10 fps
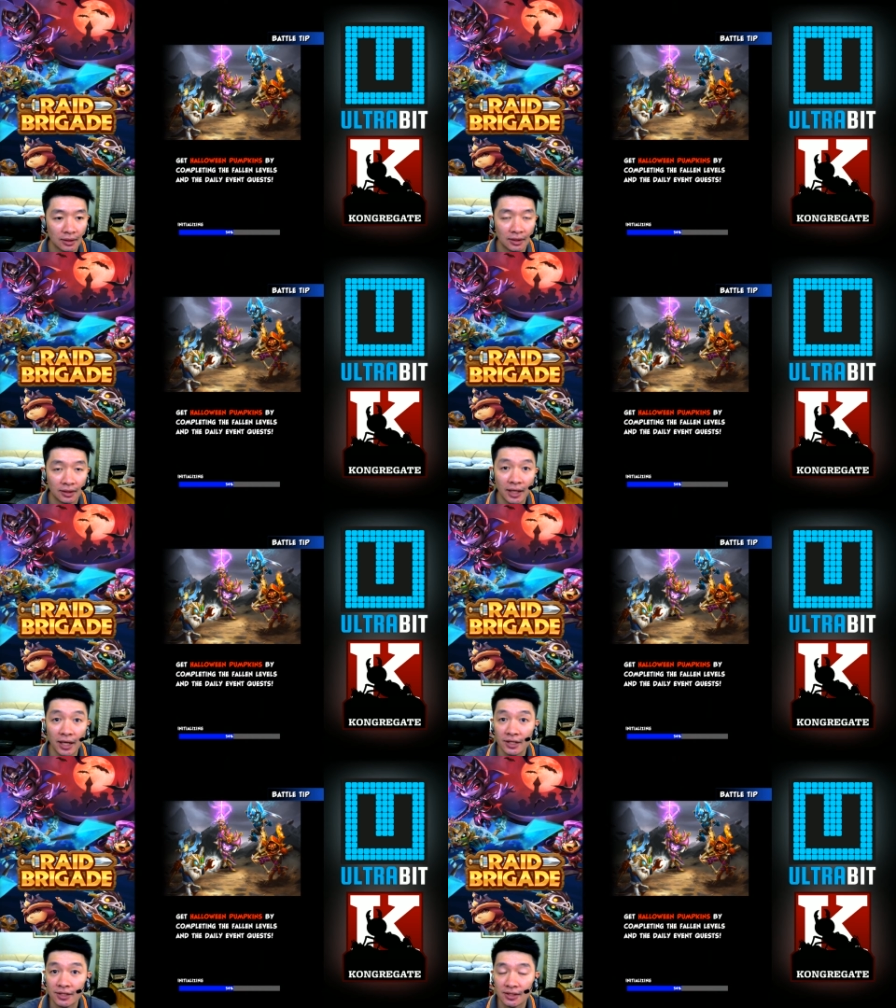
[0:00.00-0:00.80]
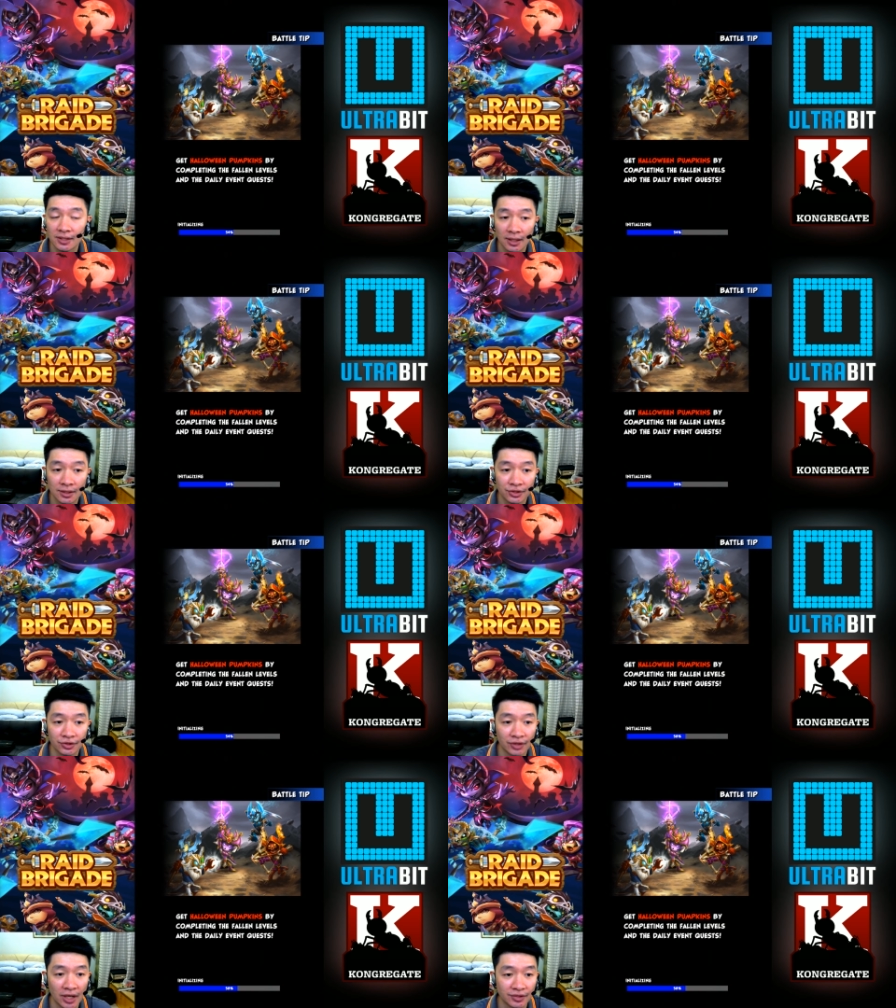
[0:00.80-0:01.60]
That is such a
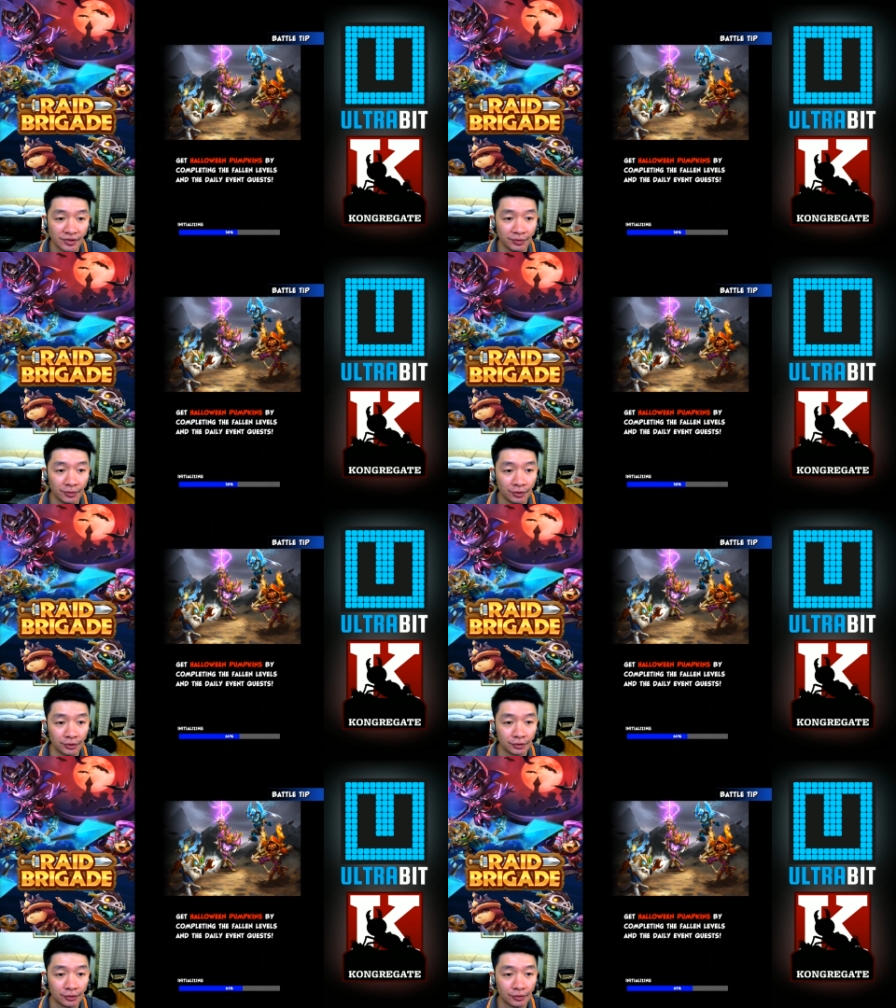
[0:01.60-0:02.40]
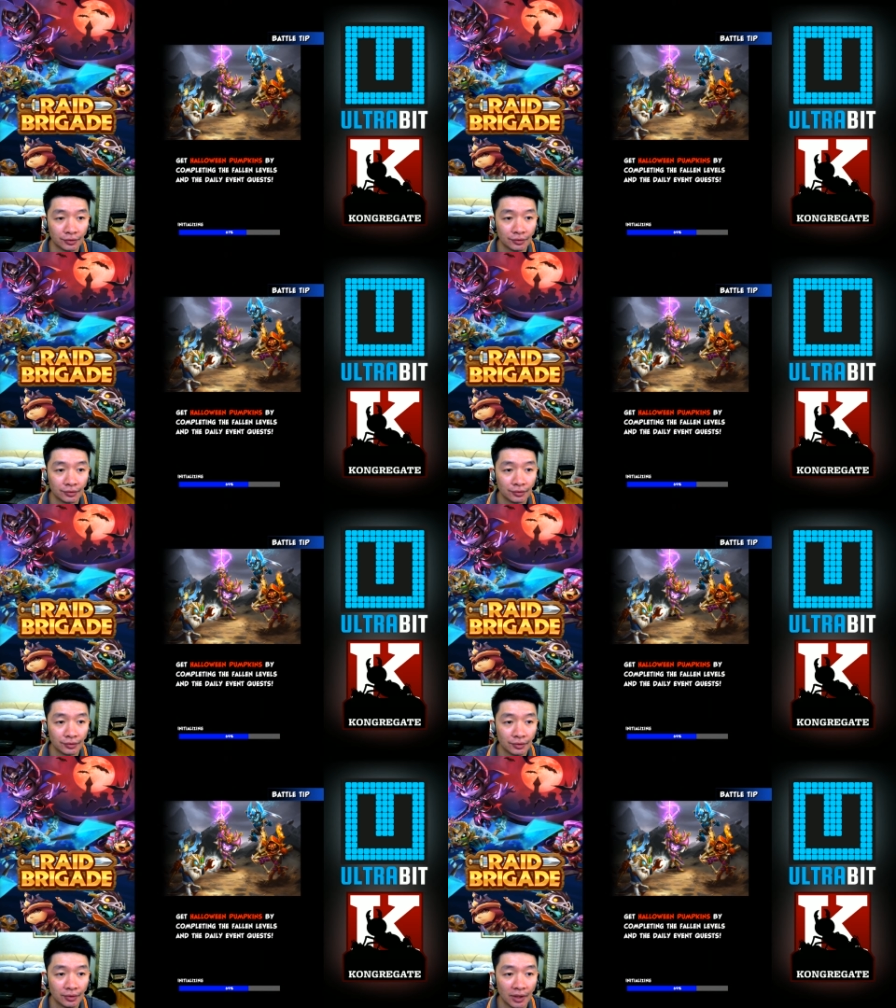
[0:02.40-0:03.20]
nice reward.
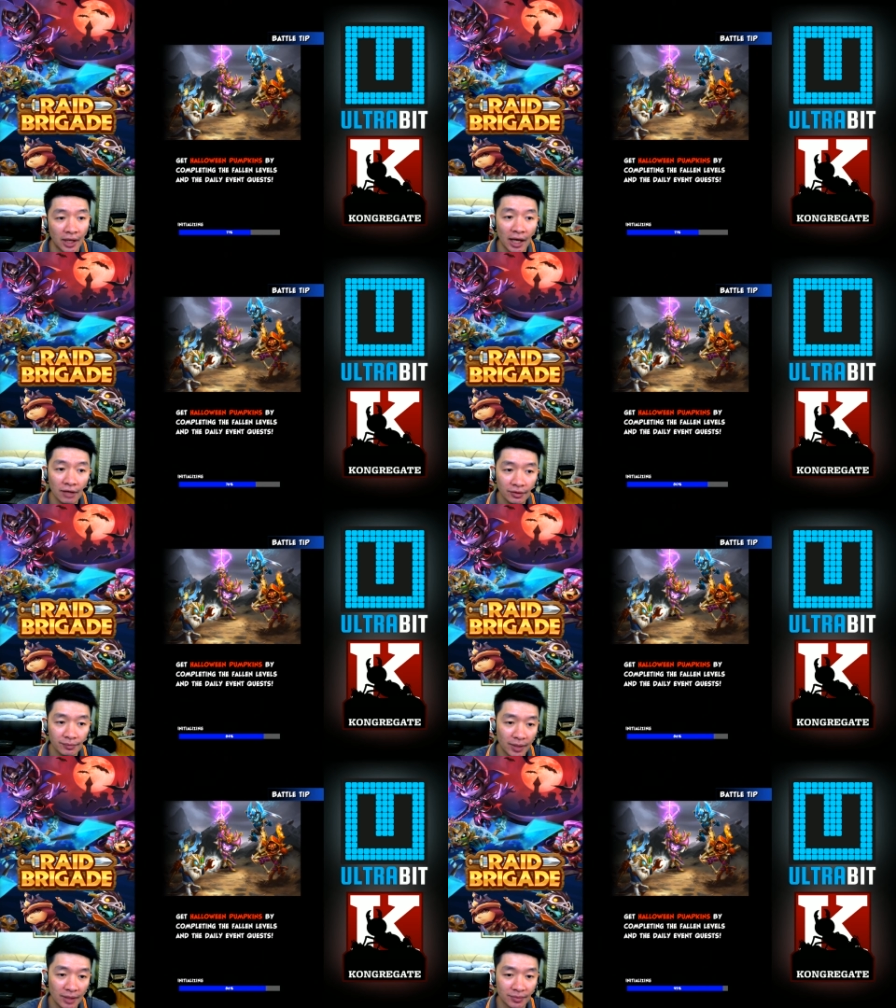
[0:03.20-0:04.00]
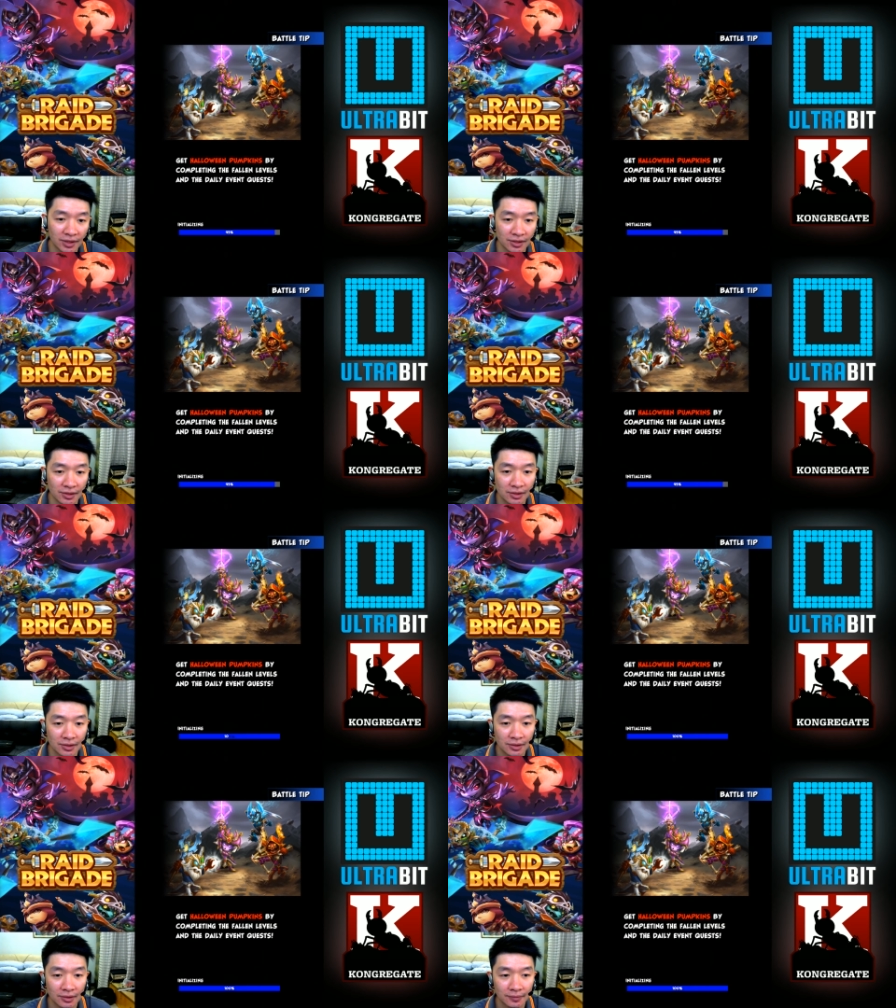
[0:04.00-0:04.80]
Halloween pumpkins.